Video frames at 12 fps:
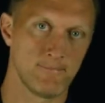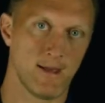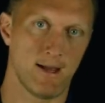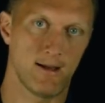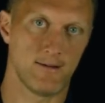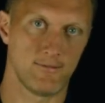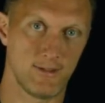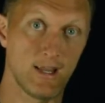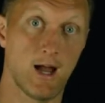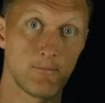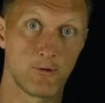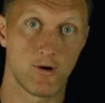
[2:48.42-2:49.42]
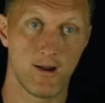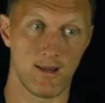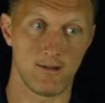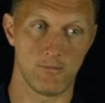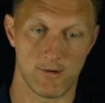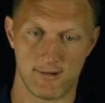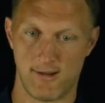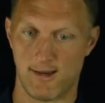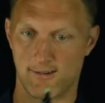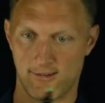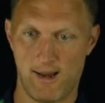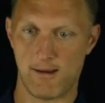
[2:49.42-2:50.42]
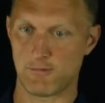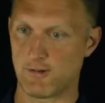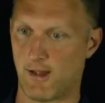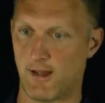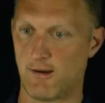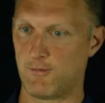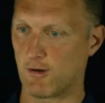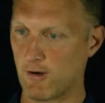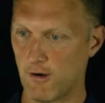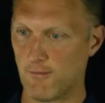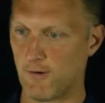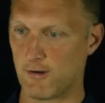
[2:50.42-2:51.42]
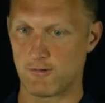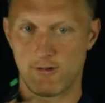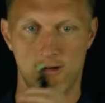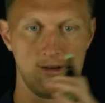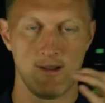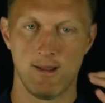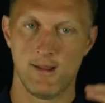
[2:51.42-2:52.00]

uh, the upgrade, you want to take a snapshot of your current version,